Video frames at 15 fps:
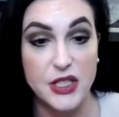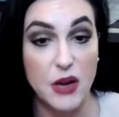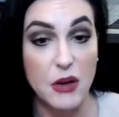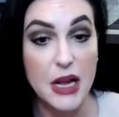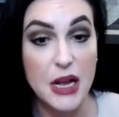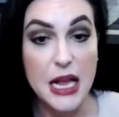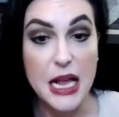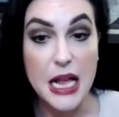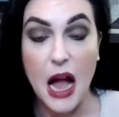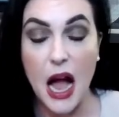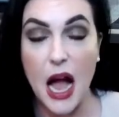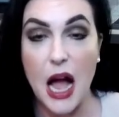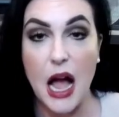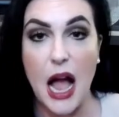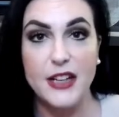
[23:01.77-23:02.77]
So
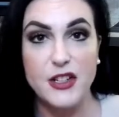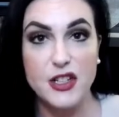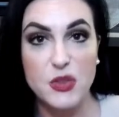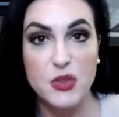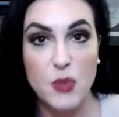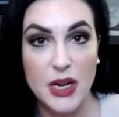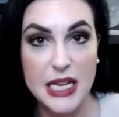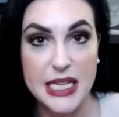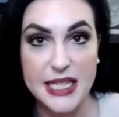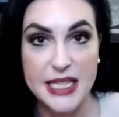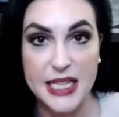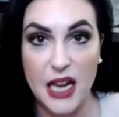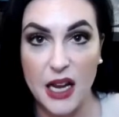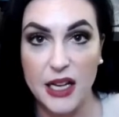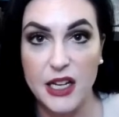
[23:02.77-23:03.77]
I just wanted
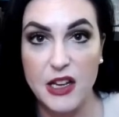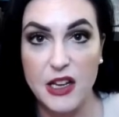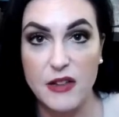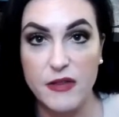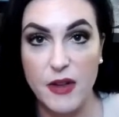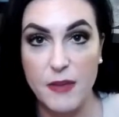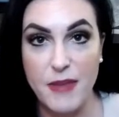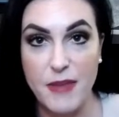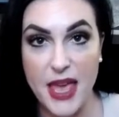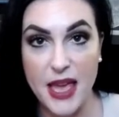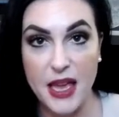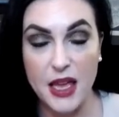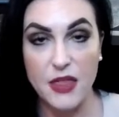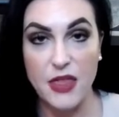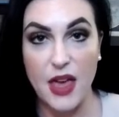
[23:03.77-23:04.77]
to kind of
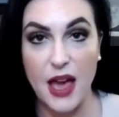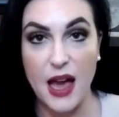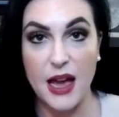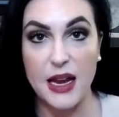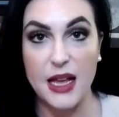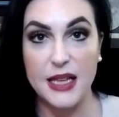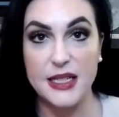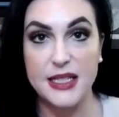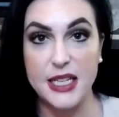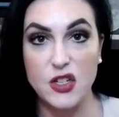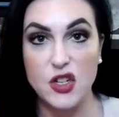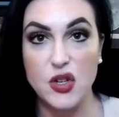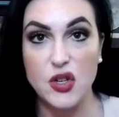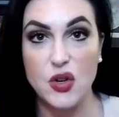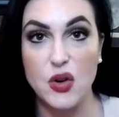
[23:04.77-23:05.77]
make that
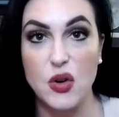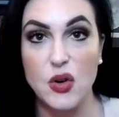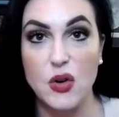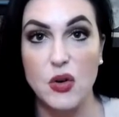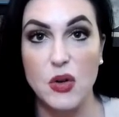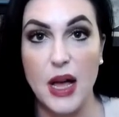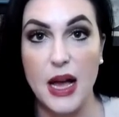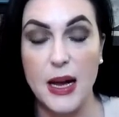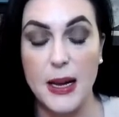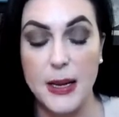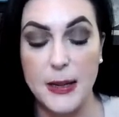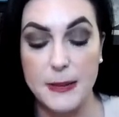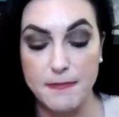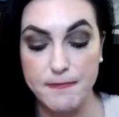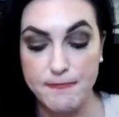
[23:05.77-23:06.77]
additional
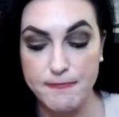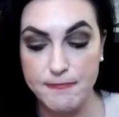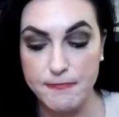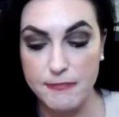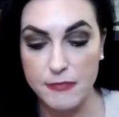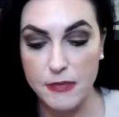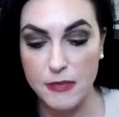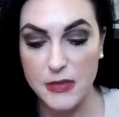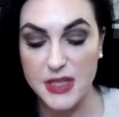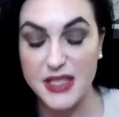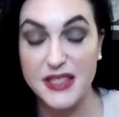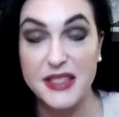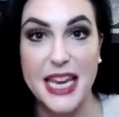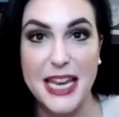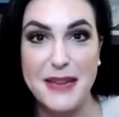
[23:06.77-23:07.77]

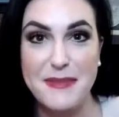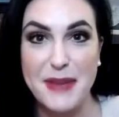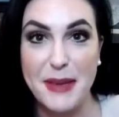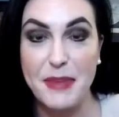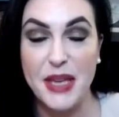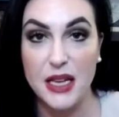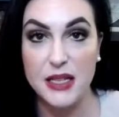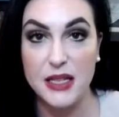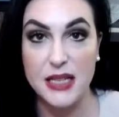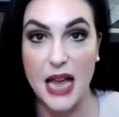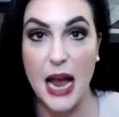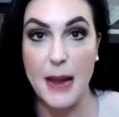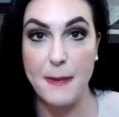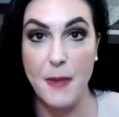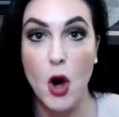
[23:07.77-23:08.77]
statement because
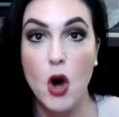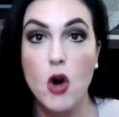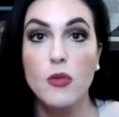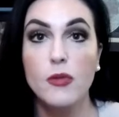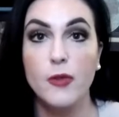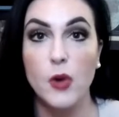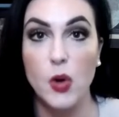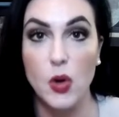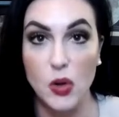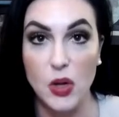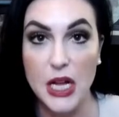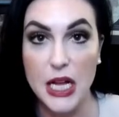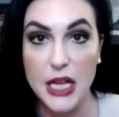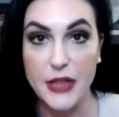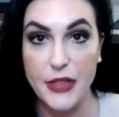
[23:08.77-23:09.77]
I'm
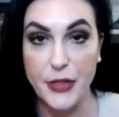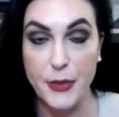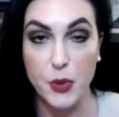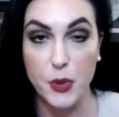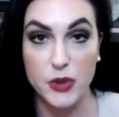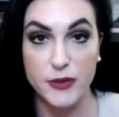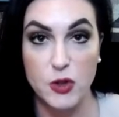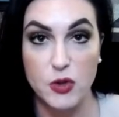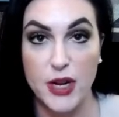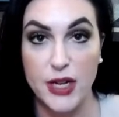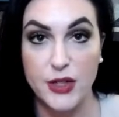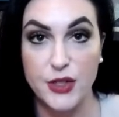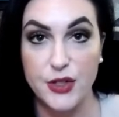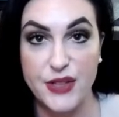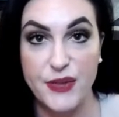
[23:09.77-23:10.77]
hopeful that the board of
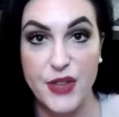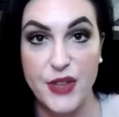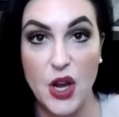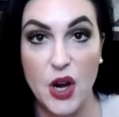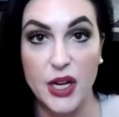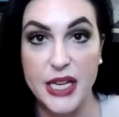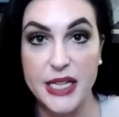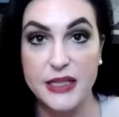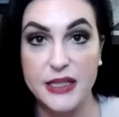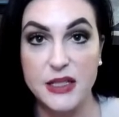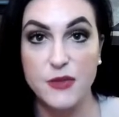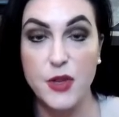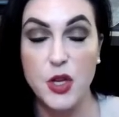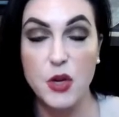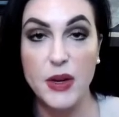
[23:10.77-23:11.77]
directors and the audience
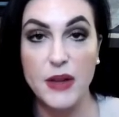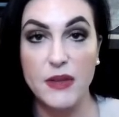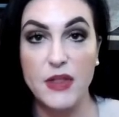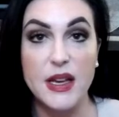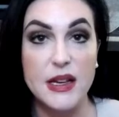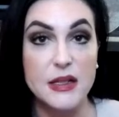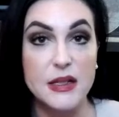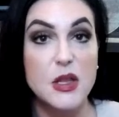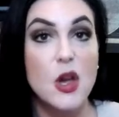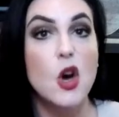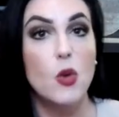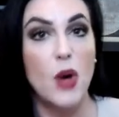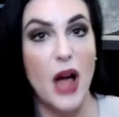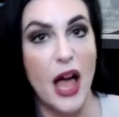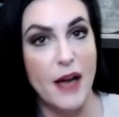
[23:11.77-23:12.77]
viewing this
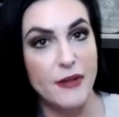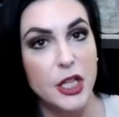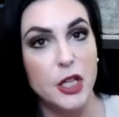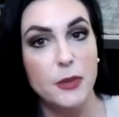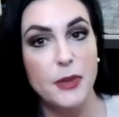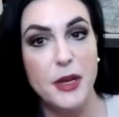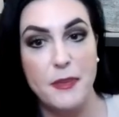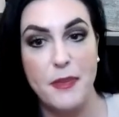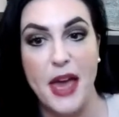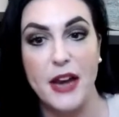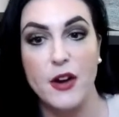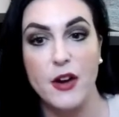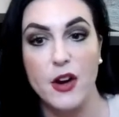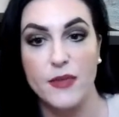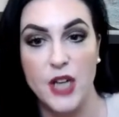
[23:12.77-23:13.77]
will have a little bit
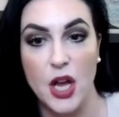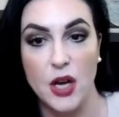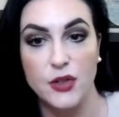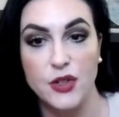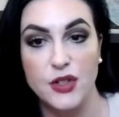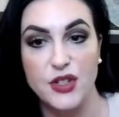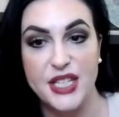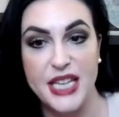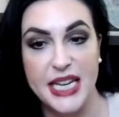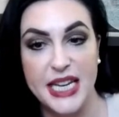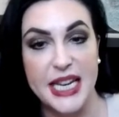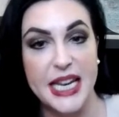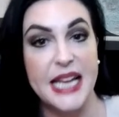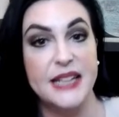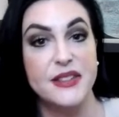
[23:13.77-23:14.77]
better of an
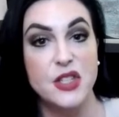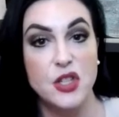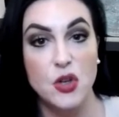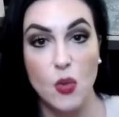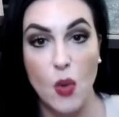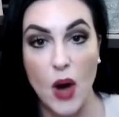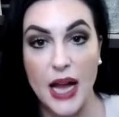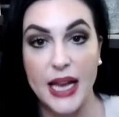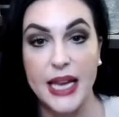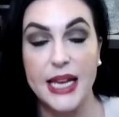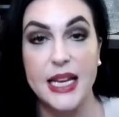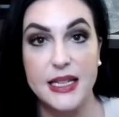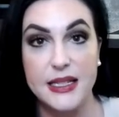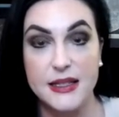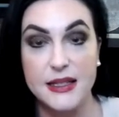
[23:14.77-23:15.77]
understanding as to why it
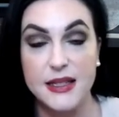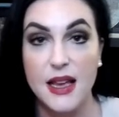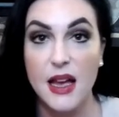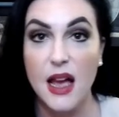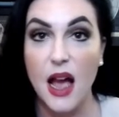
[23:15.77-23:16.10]
is